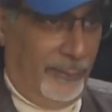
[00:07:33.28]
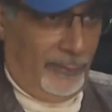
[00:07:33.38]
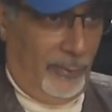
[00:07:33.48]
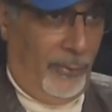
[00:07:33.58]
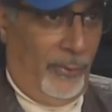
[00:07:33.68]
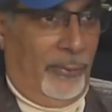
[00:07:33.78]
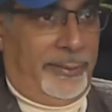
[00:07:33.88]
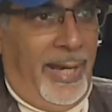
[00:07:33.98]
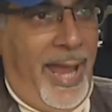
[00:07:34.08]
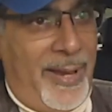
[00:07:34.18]
Oh,
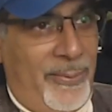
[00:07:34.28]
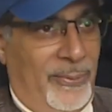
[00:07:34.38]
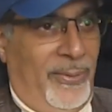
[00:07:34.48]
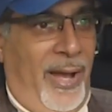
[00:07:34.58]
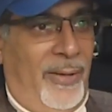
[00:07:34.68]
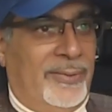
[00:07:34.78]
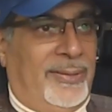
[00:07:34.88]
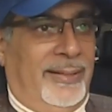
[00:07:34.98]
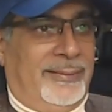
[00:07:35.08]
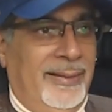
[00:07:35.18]
okay. Wow,
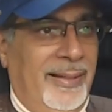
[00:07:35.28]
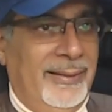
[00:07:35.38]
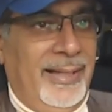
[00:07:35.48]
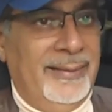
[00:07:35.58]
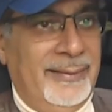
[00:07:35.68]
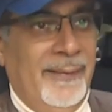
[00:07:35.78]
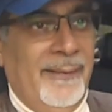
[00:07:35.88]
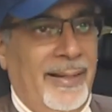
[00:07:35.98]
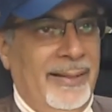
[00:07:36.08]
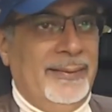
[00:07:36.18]

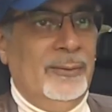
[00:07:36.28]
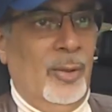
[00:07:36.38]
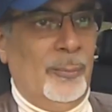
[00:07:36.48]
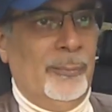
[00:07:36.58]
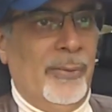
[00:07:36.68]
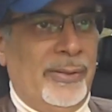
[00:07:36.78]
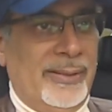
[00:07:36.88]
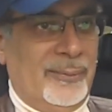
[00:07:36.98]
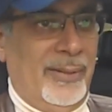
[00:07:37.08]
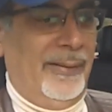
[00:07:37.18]
that's in normal mode as
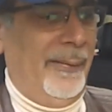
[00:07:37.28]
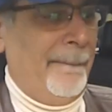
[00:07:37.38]
well.